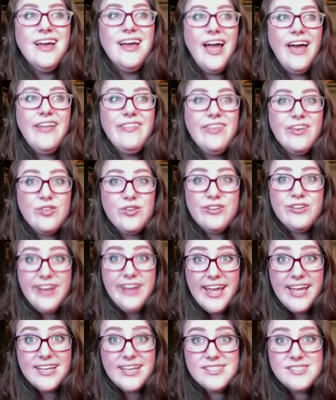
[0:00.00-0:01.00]
and they learn
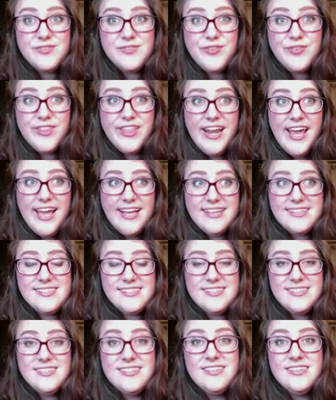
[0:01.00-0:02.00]
dance for the
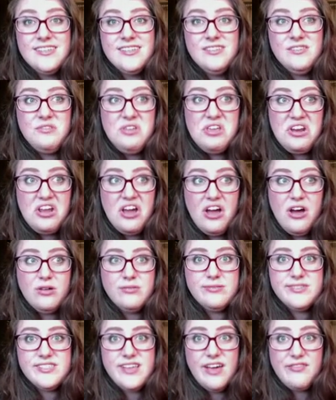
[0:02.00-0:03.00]
next
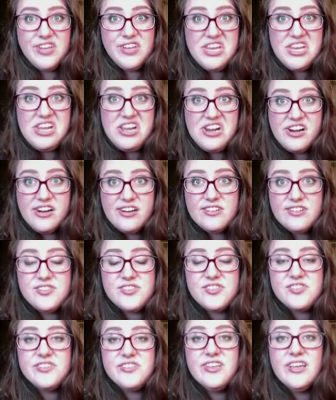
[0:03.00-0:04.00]
7
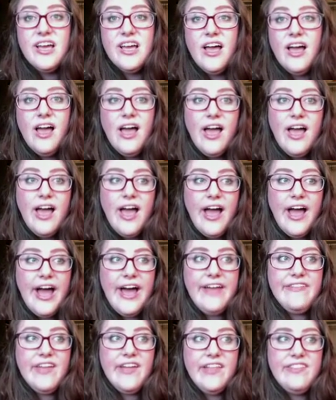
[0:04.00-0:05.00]
years,
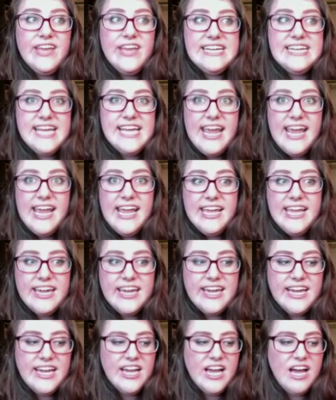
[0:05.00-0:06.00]
and then they take
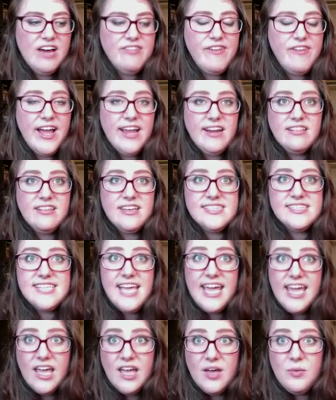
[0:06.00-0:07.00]
a final
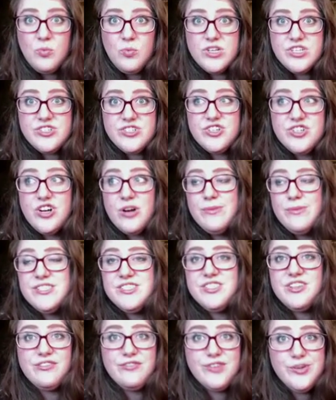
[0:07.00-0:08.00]
exam which determines
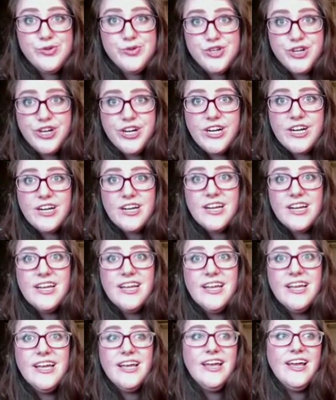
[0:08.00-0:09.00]
their future,
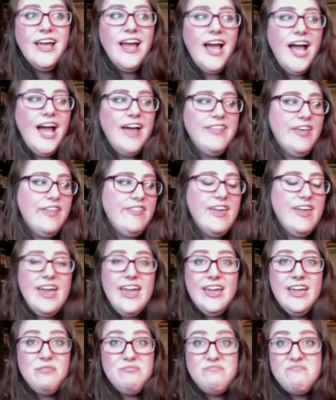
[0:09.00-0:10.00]
and then
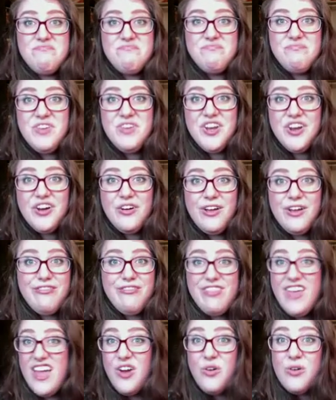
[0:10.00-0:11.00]
if
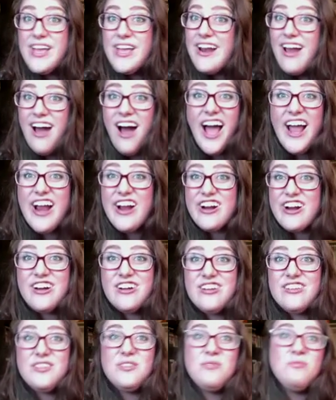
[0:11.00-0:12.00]
they don't get
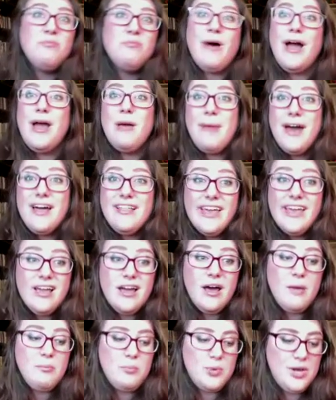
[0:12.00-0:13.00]
hired by a ballet
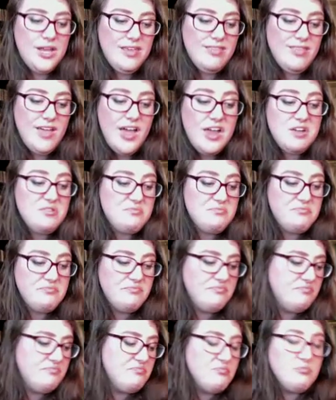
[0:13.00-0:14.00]
company, then
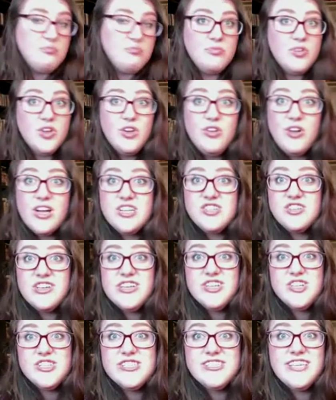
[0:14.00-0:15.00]

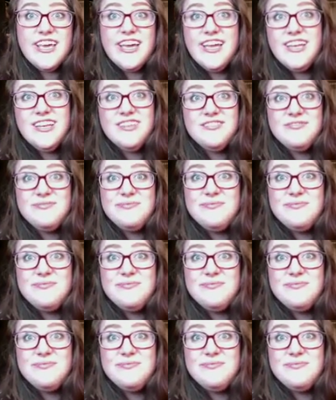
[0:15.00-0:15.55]
congratulations, kid,